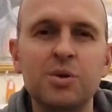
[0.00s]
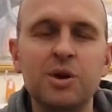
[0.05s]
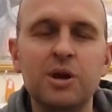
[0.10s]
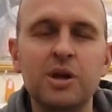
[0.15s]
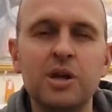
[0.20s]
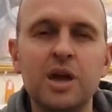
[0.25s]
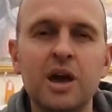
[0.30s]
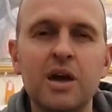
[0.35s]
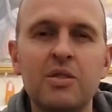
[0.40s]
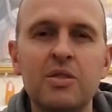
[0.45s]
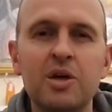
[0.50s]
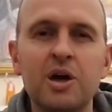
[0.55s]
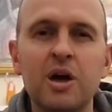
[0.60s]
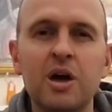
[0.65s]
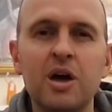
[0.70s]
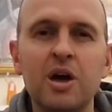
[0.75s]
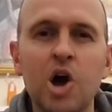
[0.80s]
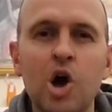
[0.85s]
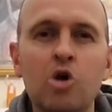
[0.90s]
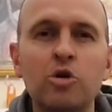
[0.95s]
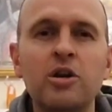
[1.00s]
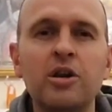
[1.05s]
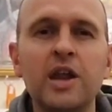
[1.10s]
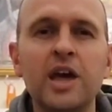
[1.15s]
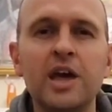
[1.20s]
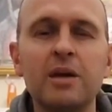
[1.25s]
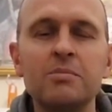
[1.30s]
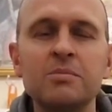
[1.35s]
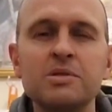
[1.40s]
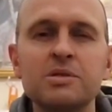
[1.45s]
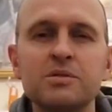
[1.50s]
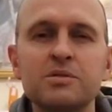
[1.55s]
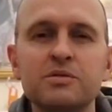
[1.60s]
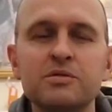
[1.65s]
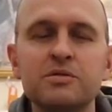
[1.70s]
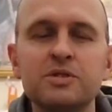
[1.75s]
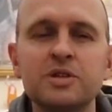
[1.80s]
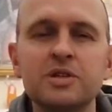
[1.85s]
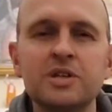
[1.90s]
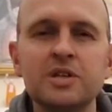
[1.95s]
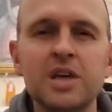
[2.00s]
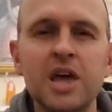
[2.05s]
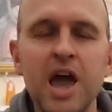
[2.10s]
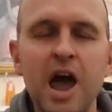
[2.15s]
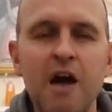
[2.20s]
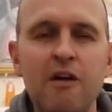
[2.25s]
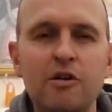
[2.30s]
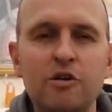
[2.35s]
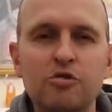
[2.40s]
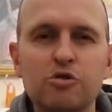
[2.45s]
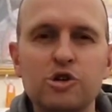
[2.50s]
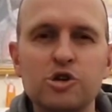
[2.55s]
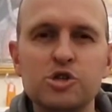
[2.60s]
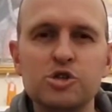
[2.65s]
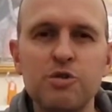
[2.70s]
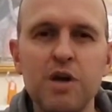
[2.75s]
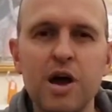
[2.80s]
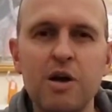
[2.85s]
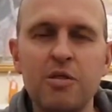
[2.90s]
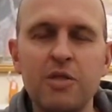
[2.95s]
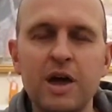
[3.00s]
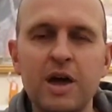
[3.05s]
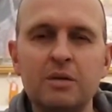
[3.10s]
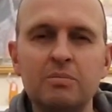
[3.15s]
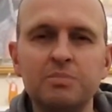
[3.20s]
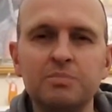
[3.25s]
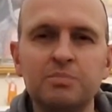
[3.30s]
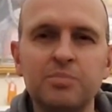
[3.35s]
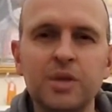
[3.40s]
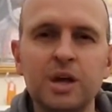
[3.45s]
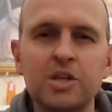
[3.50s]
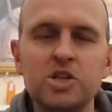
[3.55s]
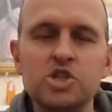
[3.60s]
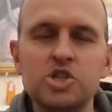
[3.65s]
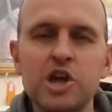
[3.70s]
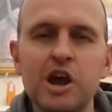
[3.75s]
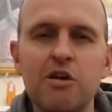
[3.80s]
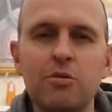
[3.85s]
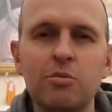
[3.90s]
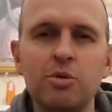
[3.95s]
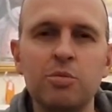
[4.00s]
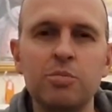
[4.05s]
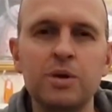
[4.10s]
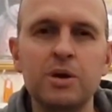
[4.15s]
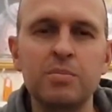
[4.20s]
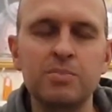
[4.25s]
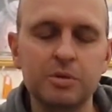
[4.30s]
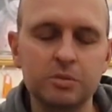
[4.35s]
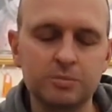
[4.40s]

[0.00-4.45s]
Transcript: We want to get the holy names of Hare Krishna out there and share it with